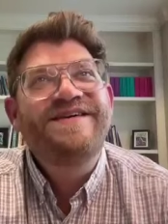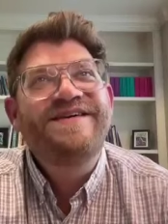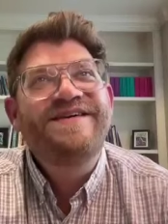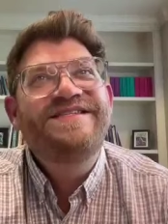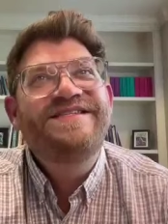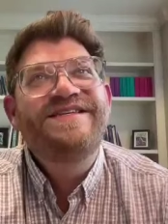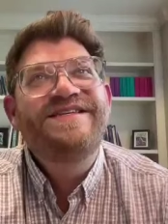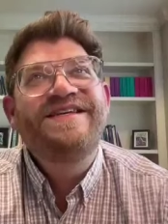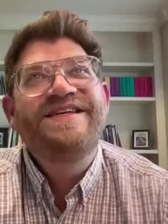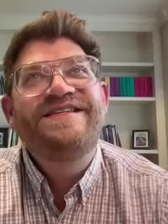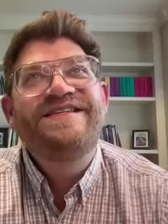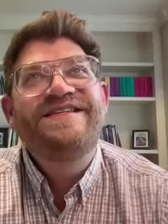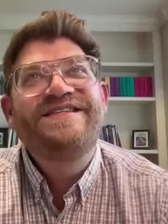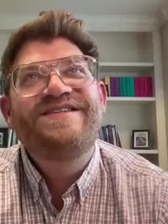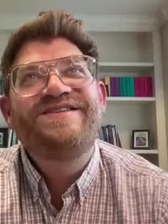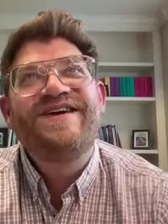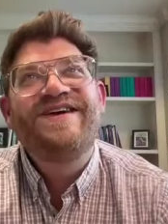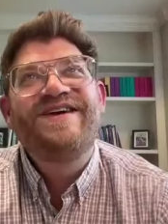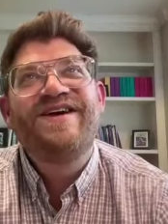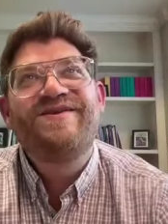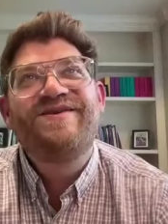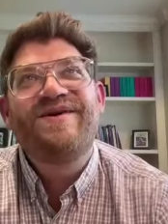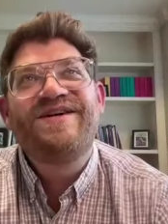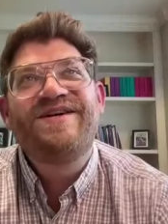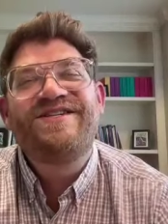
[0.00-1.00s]
that's a that's a
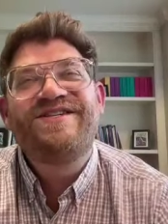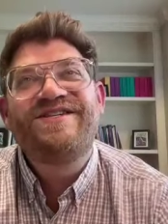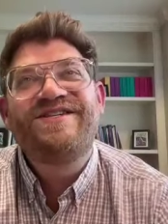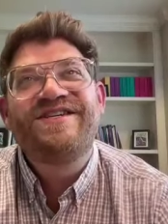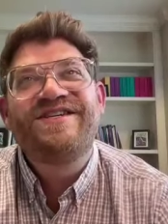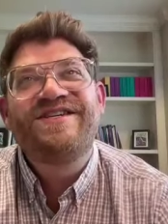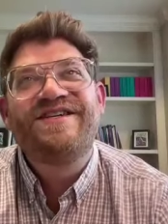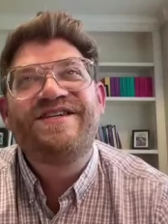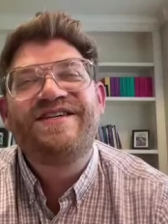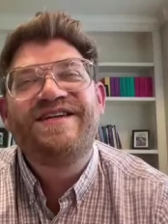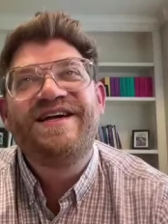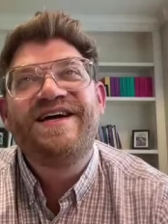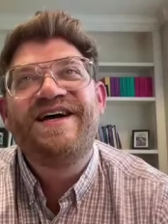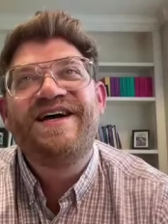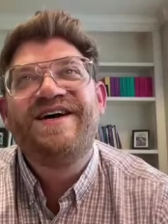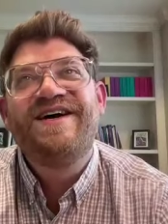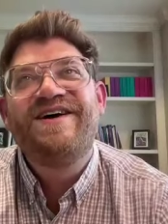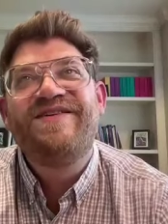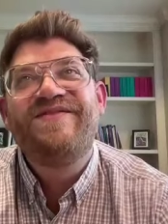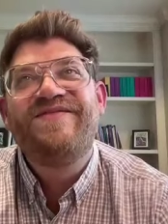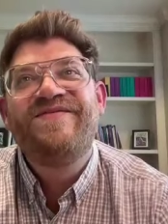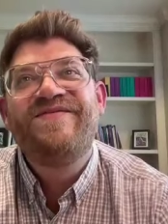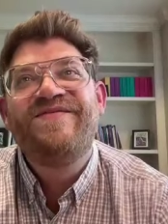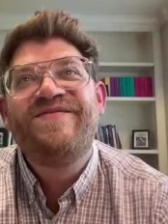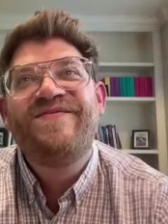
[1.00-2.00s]
great question
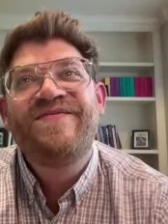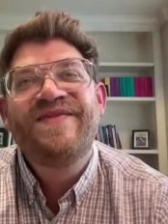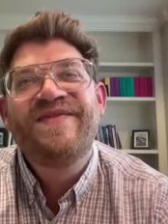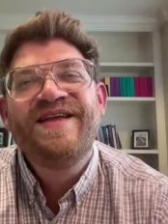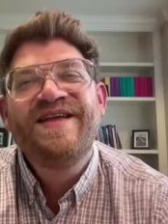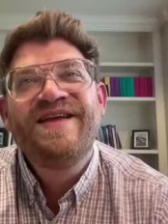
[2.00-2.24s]
um